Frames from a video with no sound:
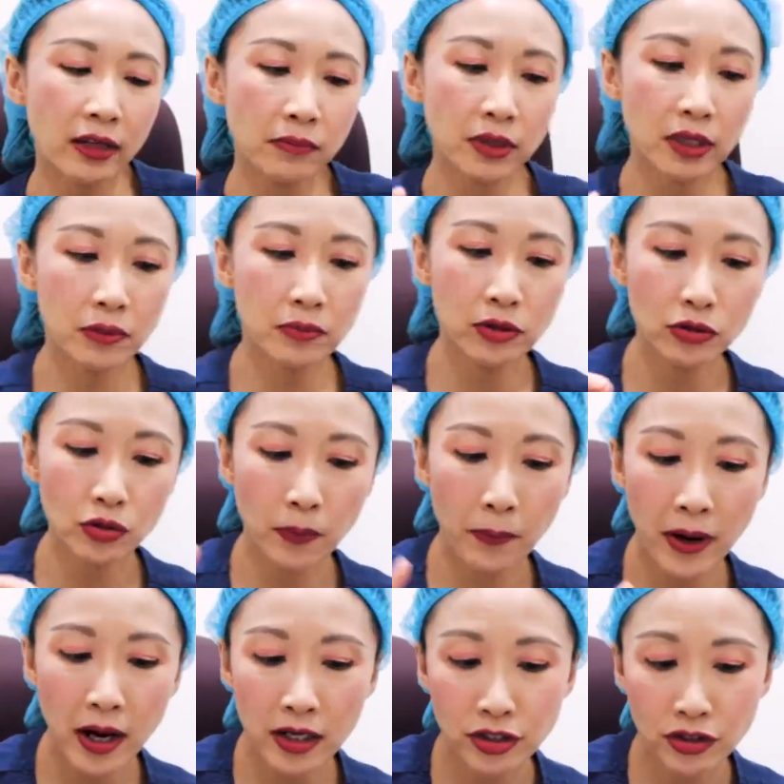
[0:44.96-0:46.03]
and be able to
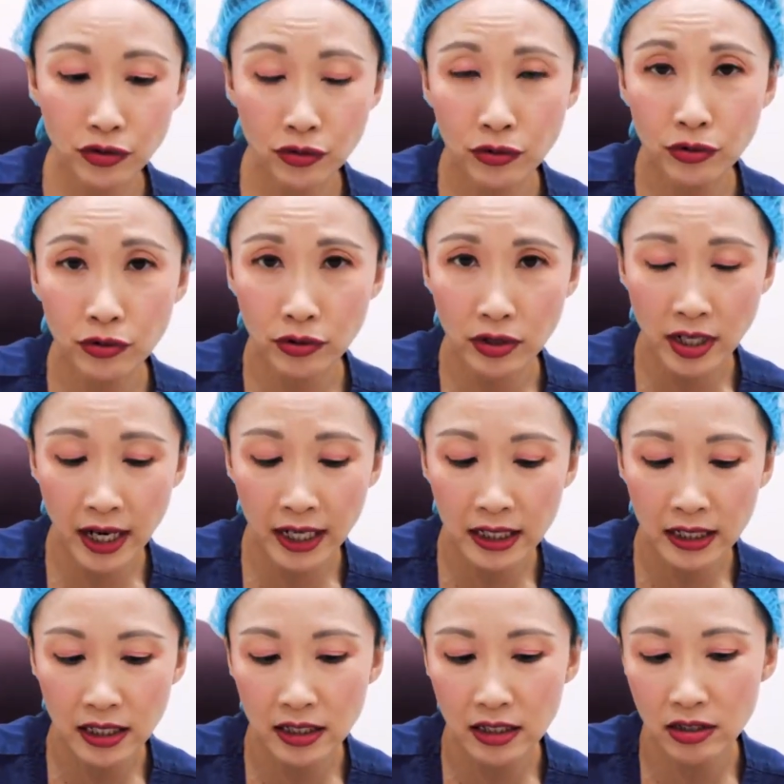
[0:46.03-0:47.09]
pass through
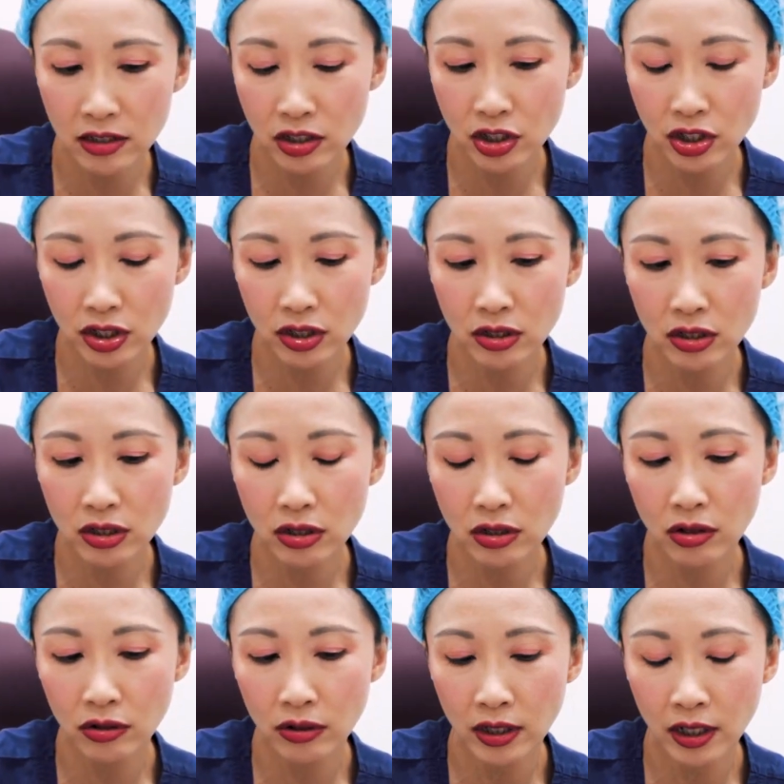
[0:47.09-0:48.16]
tiny incisions
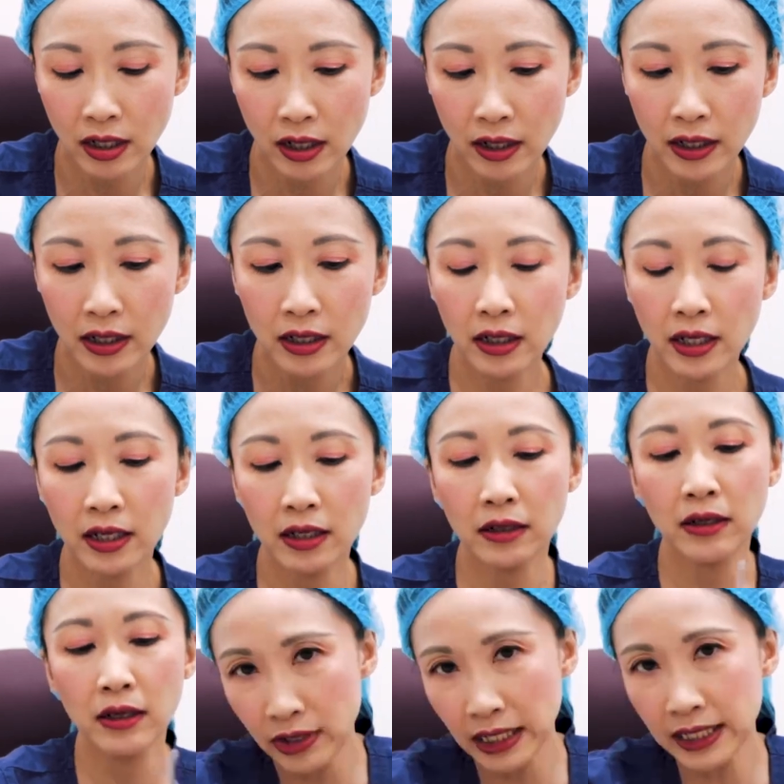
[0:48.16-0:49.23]
on the eye and
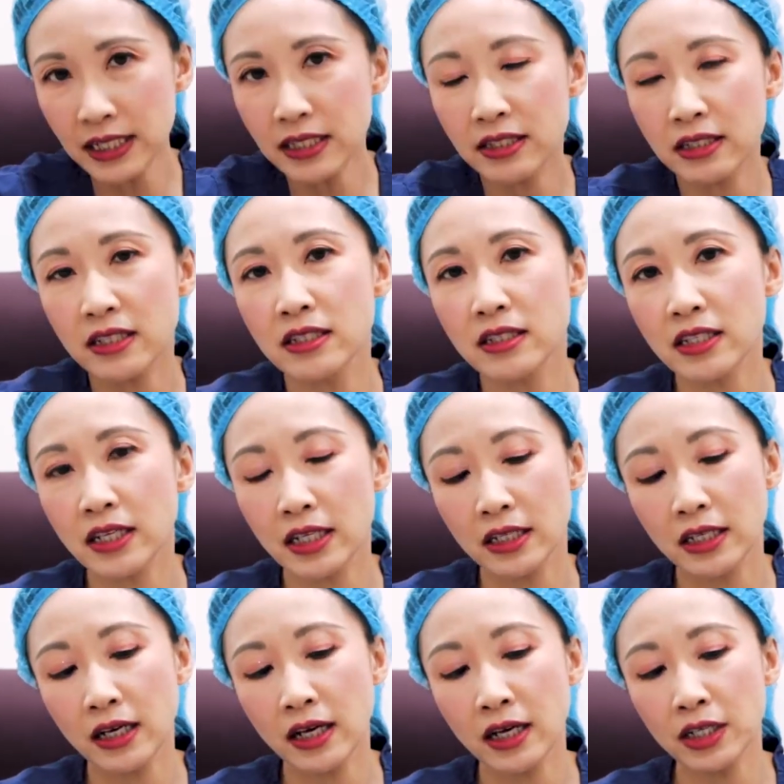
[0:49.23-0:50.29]
released inside
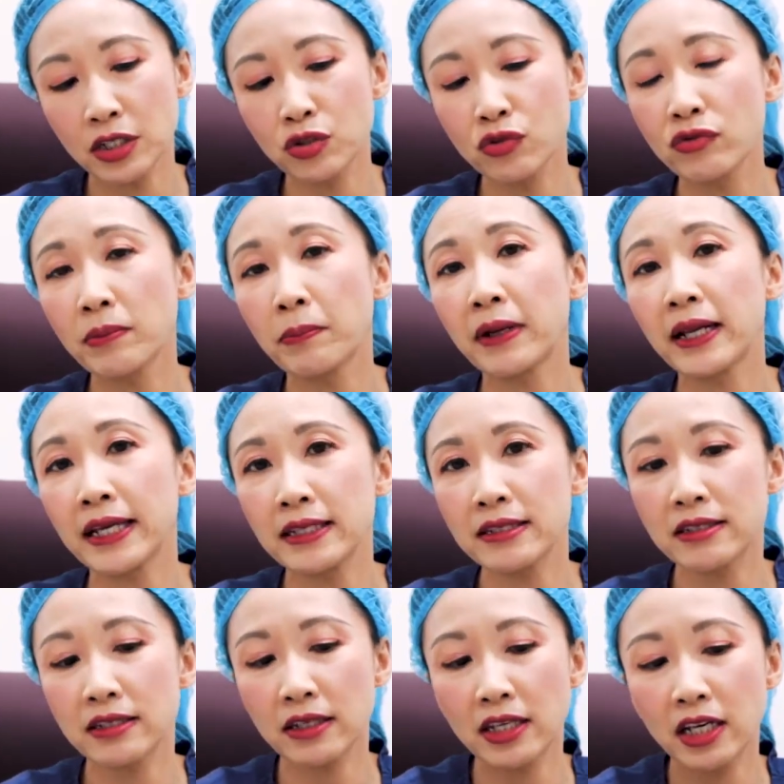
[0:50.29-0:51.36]
the eye to
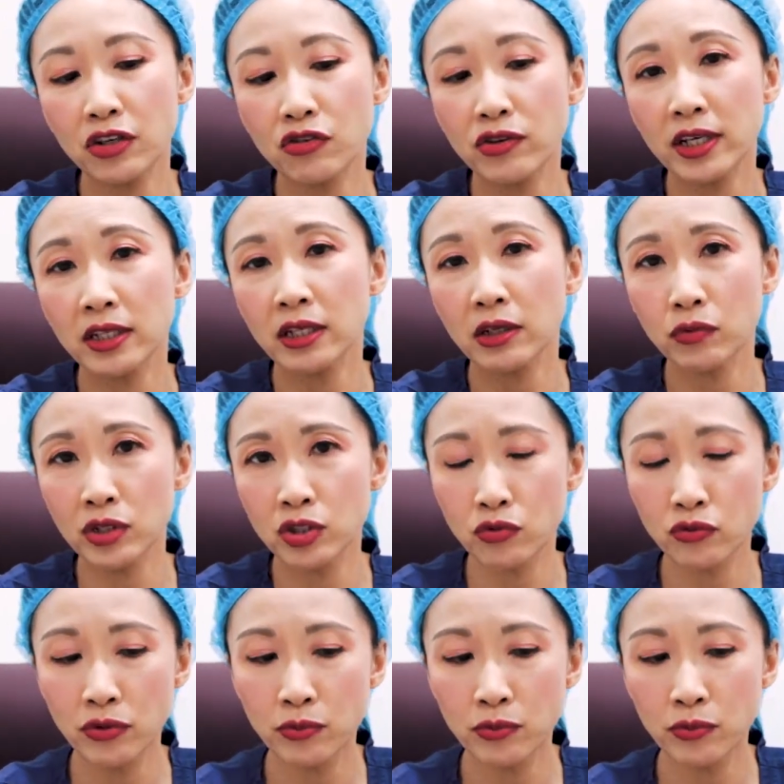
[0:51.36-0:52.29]
replace the cataract that was